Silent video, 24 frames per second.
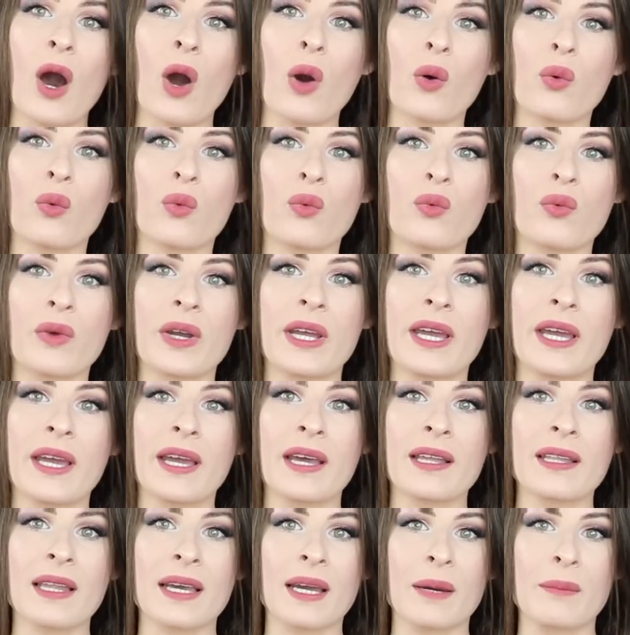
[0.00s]
a
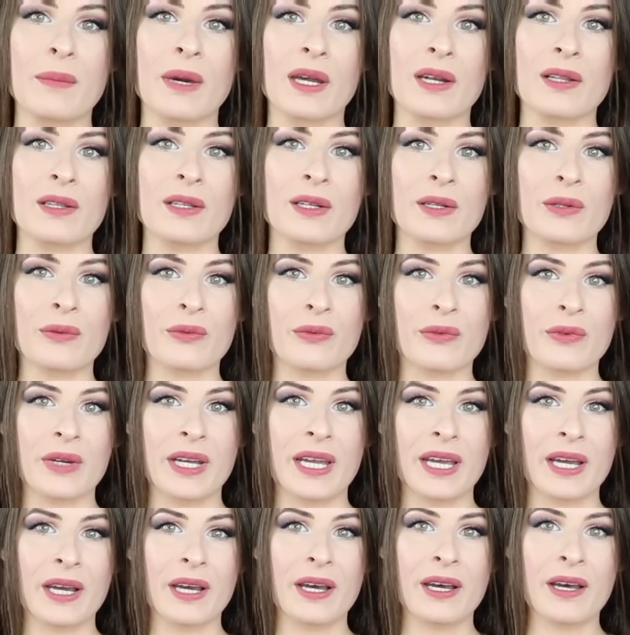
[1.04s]
ring, like a metal little
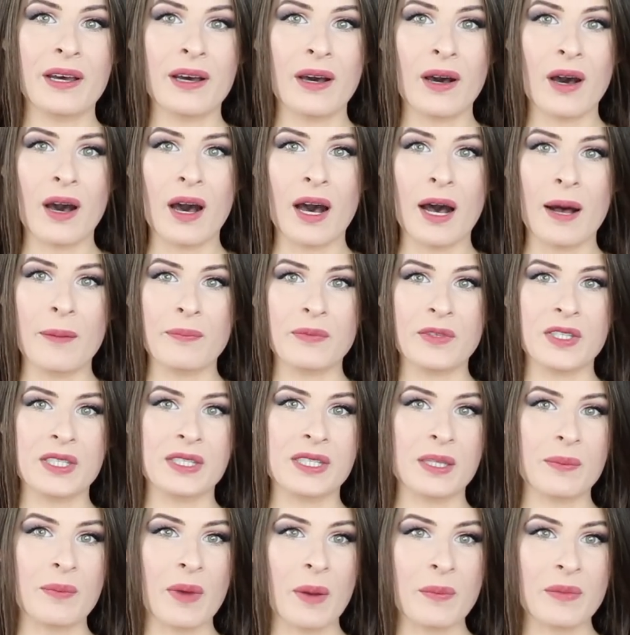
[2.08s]
ring um, to
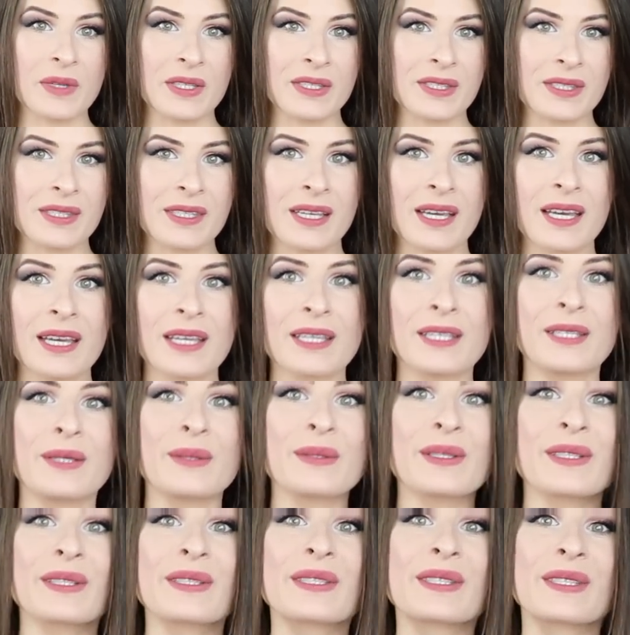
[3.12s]
zip up this
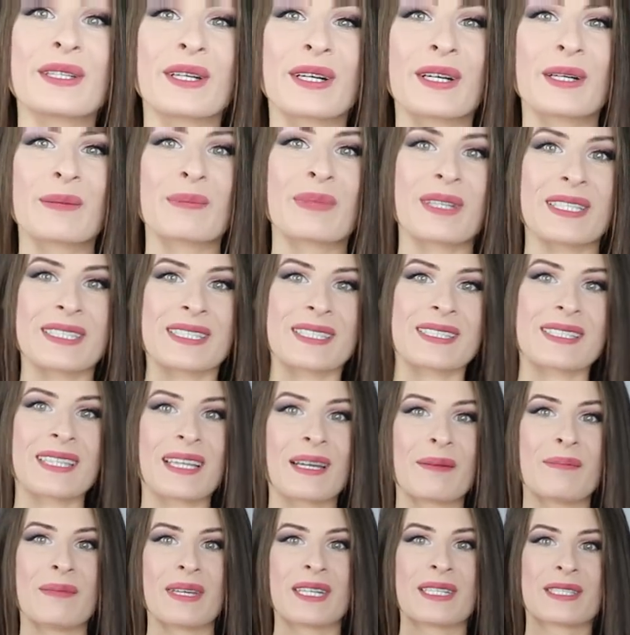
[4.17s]
cute little skirt, plus it's like
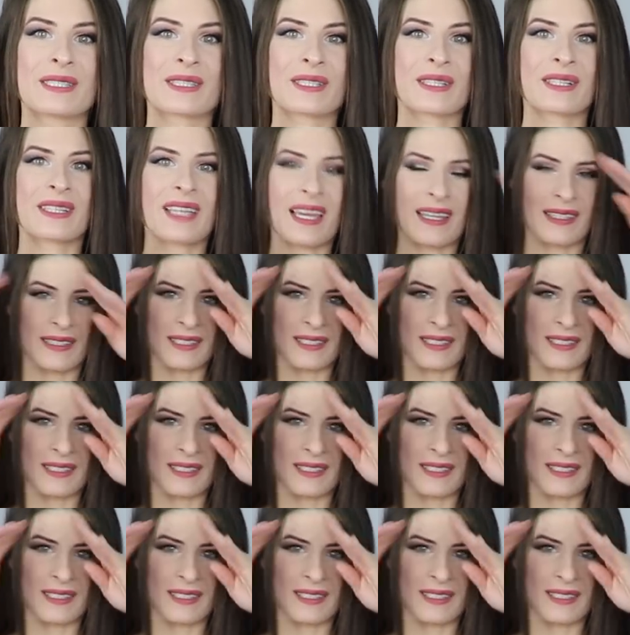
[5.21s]
a mini skirt. Yeah,